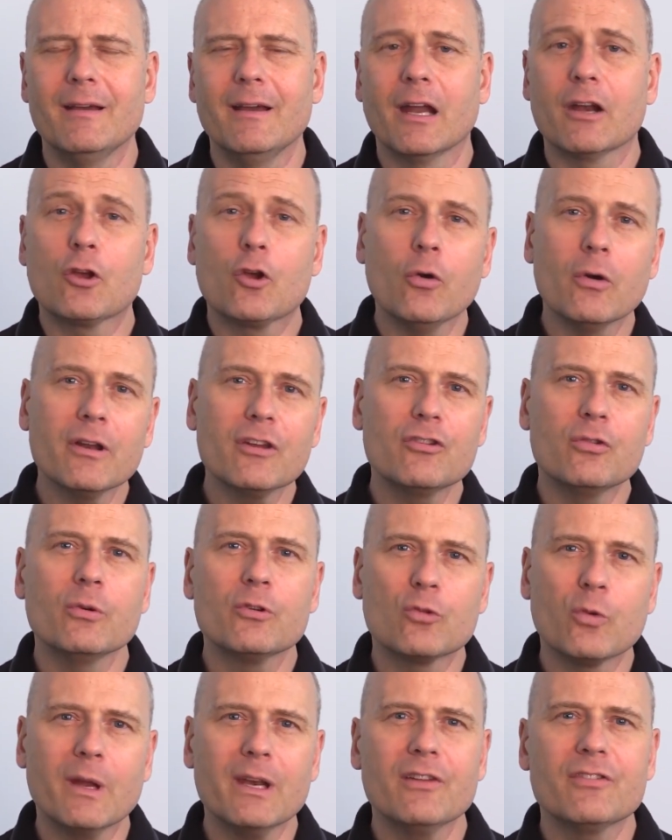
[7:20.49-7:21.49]
And according to a
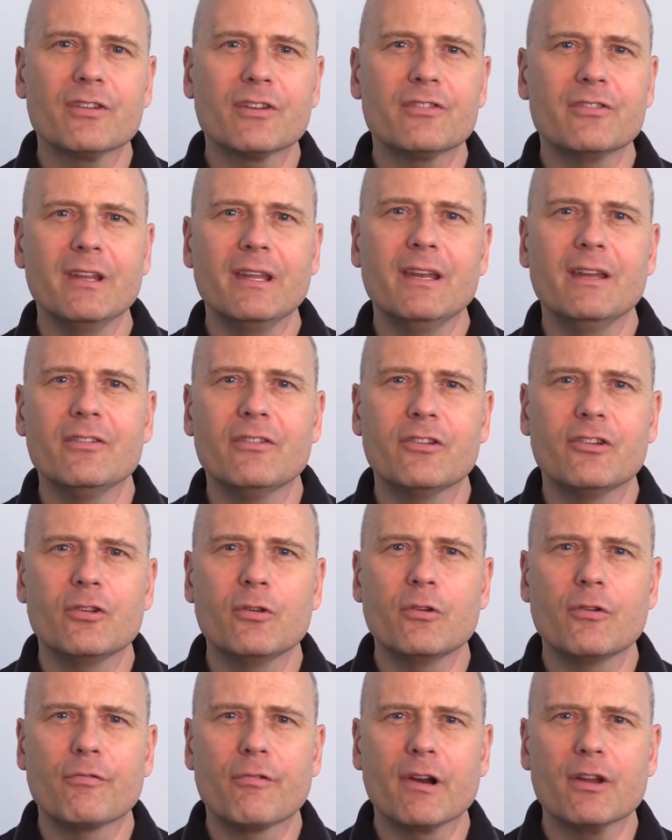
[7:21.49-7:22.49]
2016
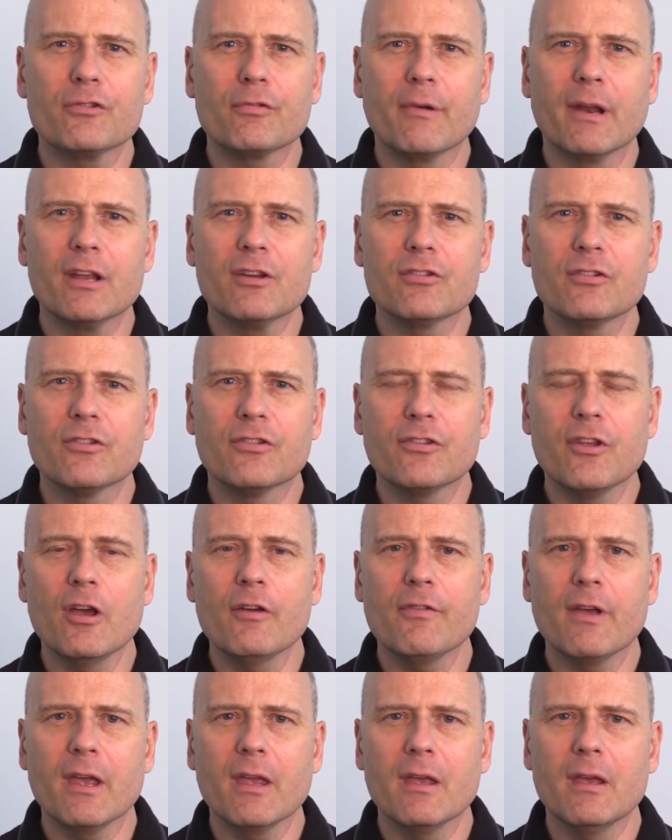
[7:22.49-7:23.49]
Institute of Race Relations
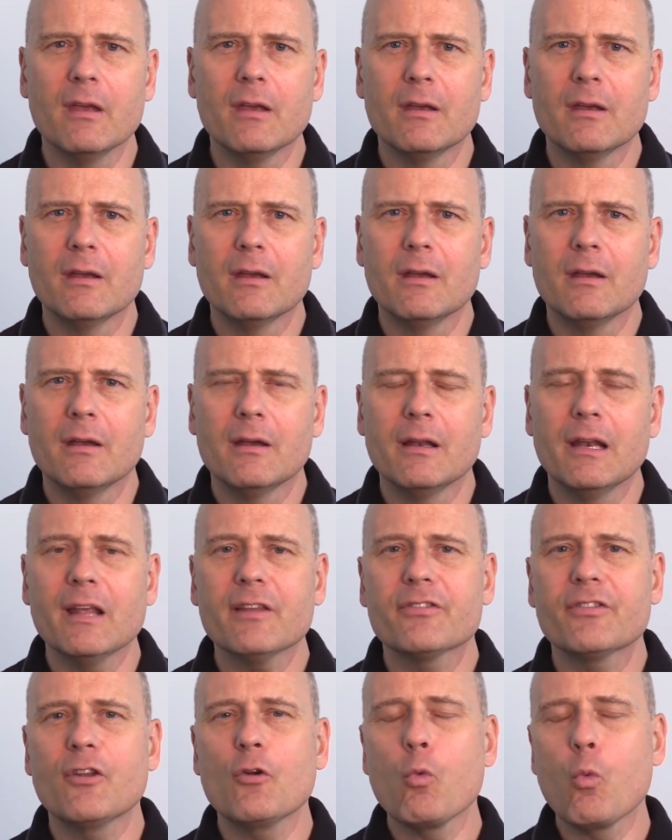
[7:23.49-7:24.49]
survey,
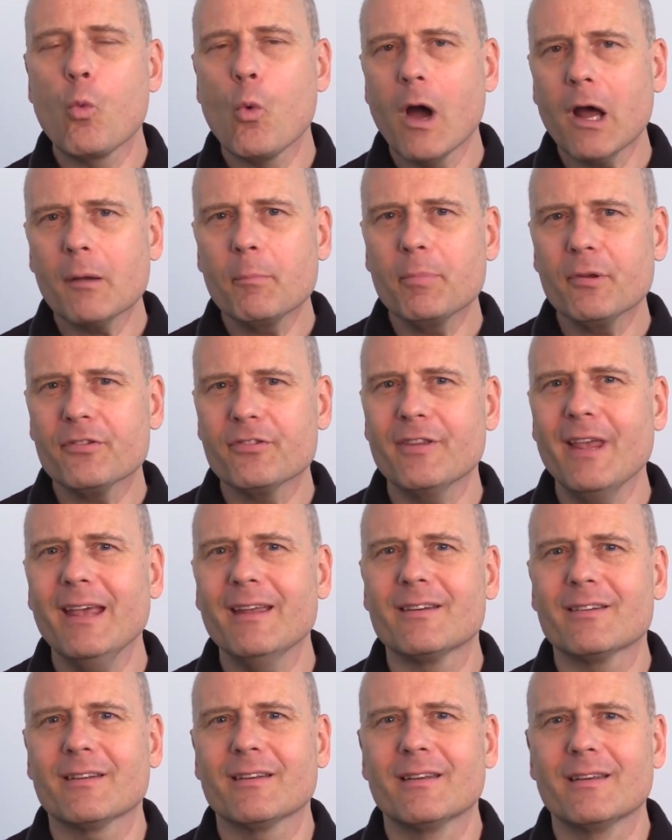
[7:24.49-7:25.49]
less than
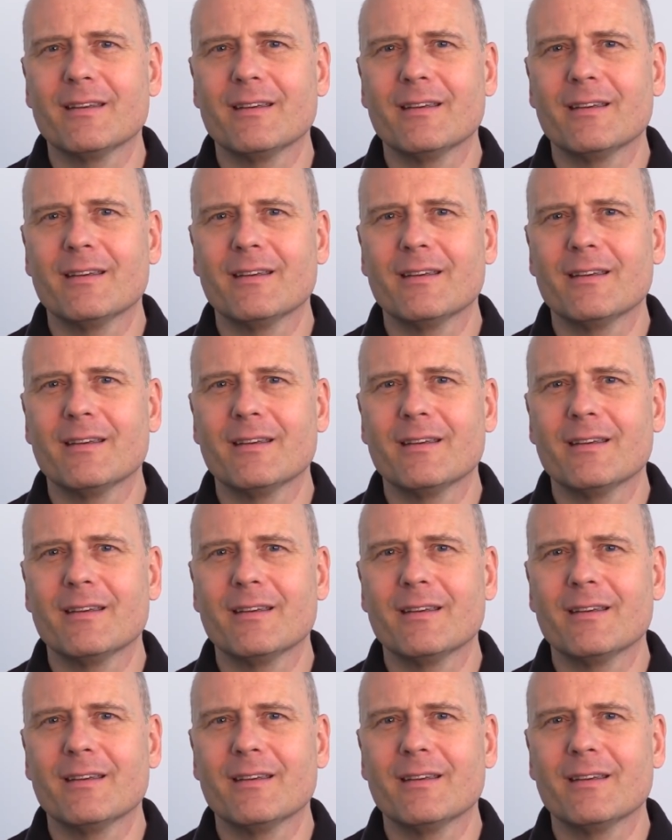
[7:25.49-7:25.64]
1%